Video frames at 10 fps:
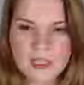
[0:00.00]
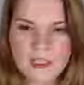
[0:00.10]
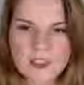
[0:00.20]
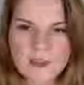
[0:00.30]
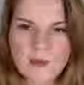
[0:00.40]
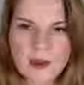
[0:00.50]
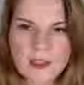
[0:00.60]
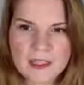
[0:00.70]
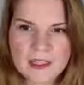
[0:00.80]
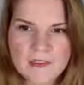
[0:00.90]
And so by
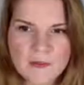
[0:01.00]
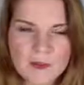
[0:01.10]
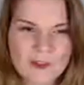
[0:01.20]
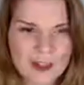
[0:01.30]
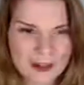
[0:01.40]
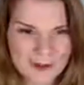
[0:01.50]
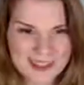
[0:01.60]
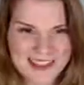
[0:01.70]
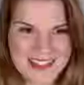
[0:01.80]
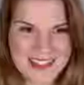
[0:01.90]
the end of the movie, I hope
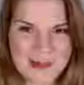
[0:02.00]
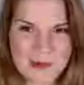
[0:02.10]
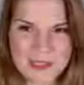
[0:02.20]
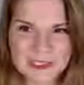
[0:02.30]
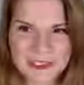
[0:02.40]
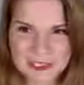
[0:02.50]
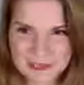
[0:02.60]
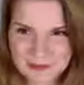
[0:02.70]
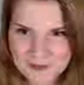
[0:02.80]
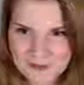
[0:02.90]
this isn't a spoiler alert,